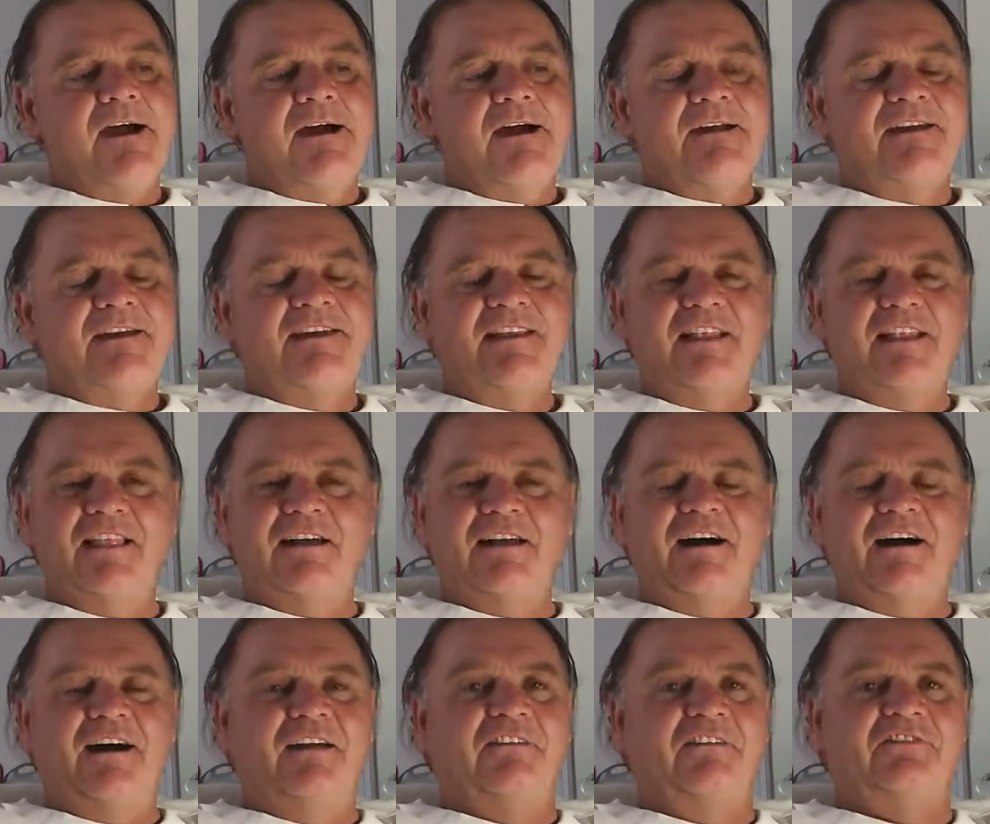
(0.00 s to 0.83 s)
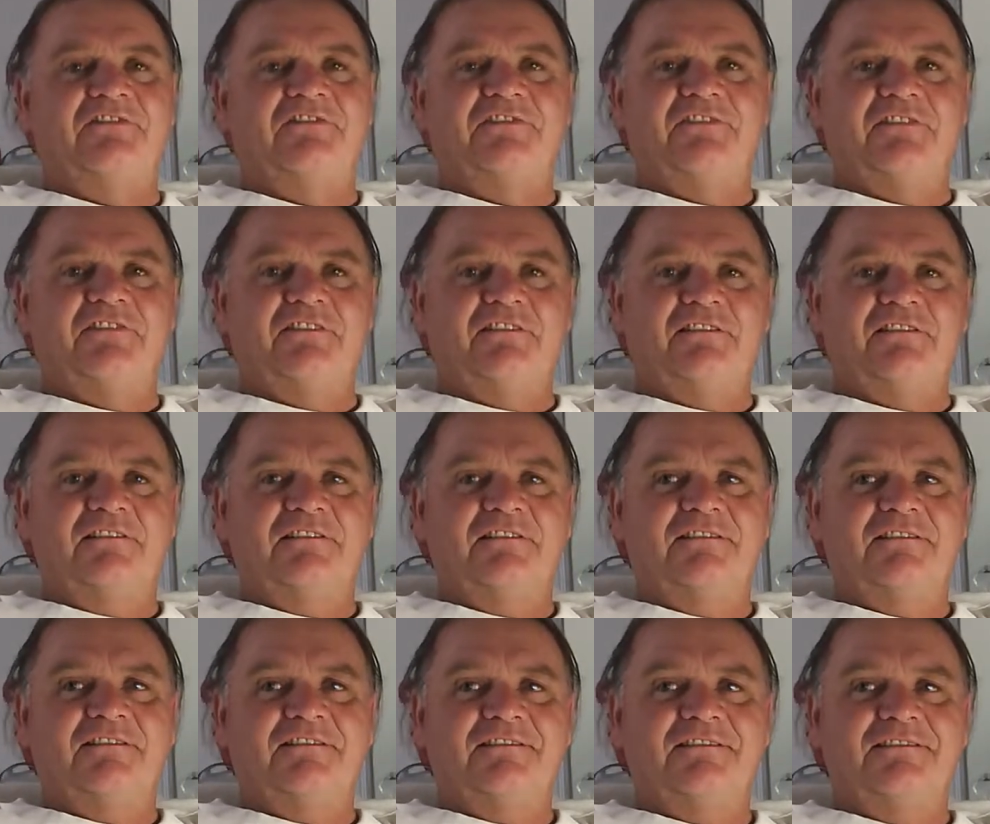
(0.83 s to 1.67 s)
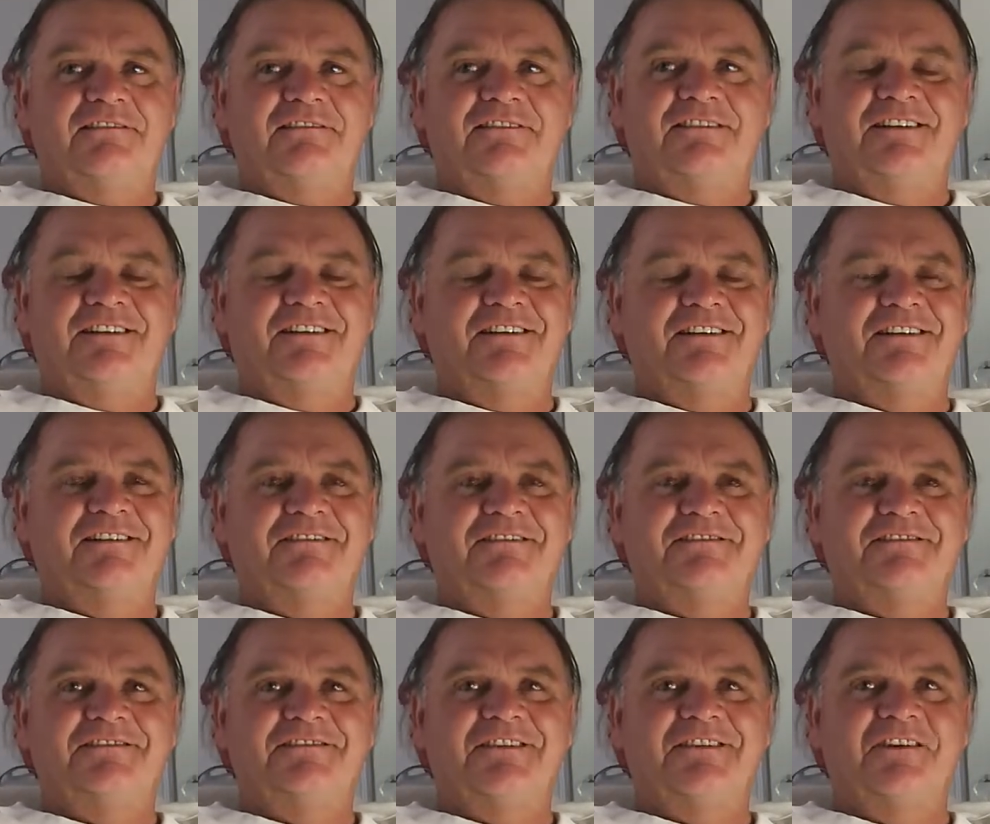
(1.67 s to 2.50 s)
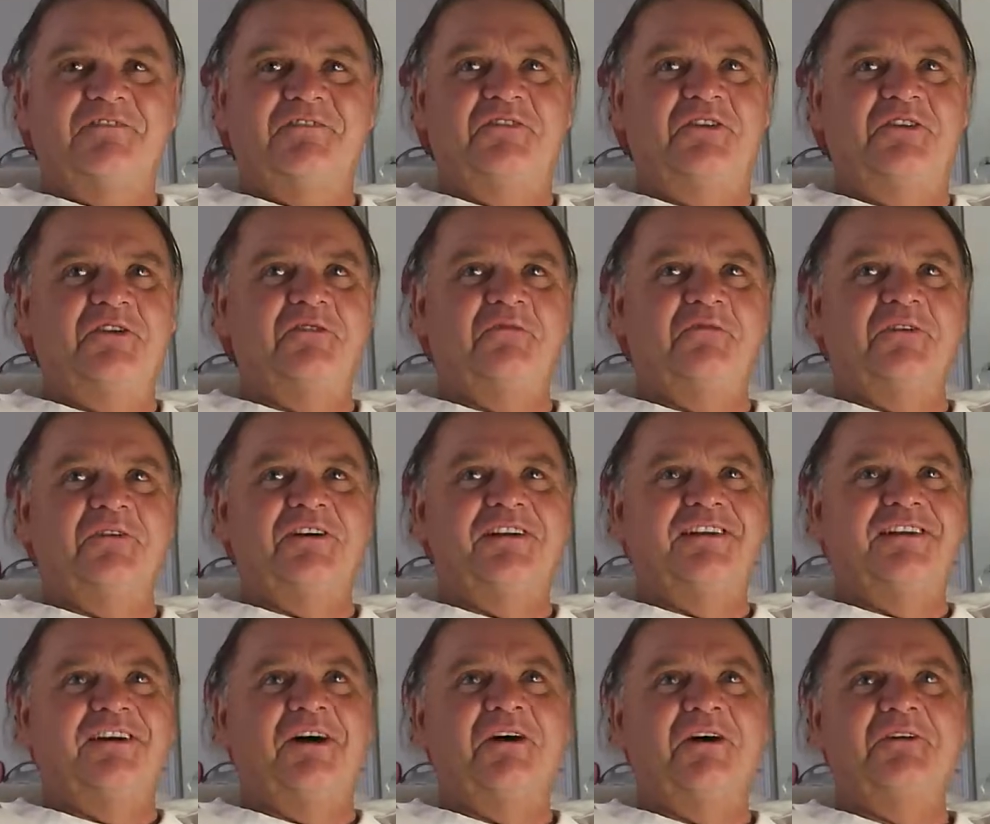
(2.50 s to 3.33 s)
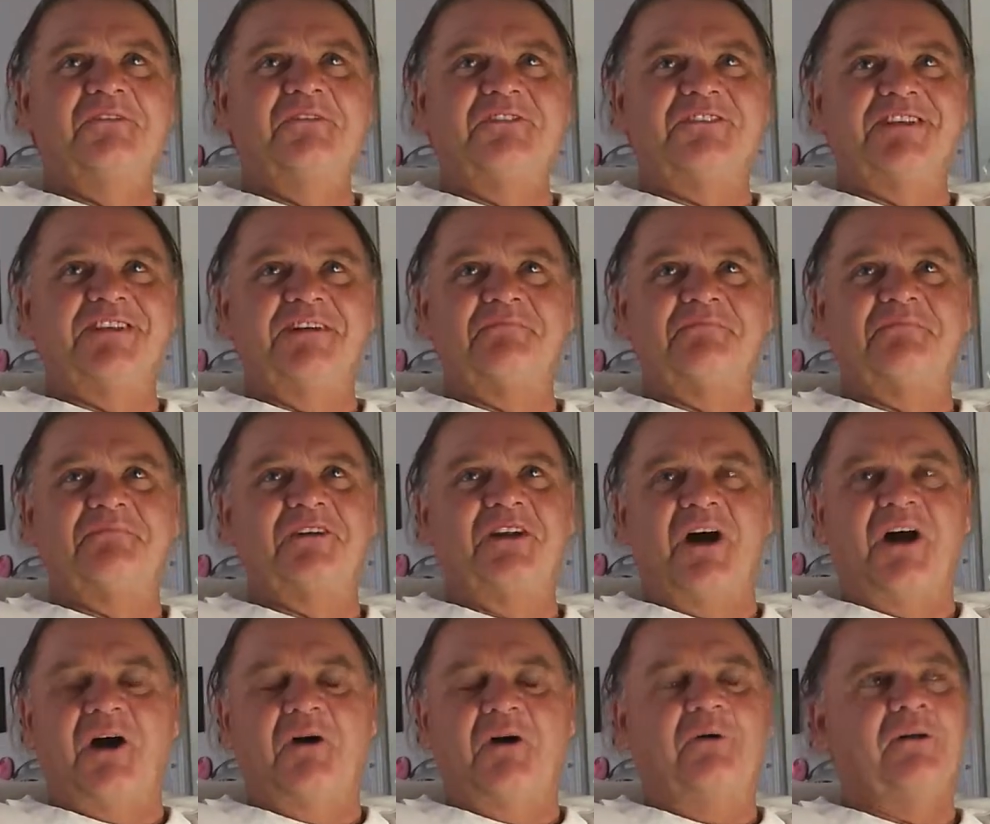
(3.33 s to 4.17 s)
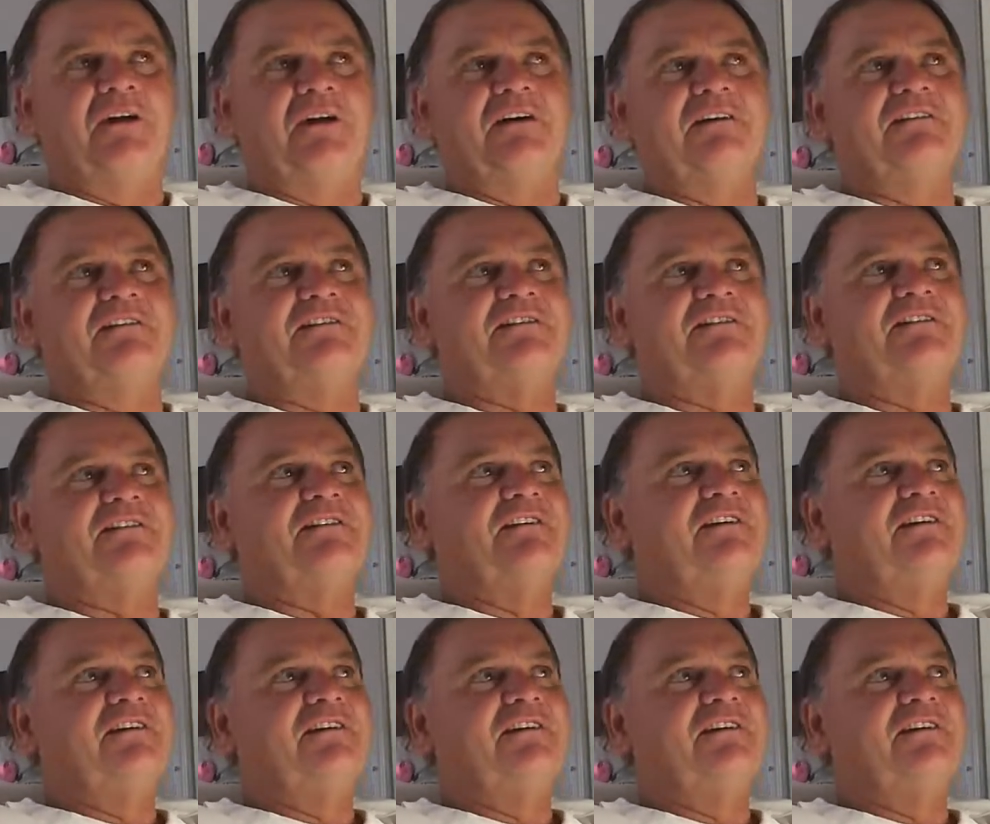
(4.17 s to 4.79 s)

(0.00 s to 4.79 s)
get a life. If you want to own something, own it.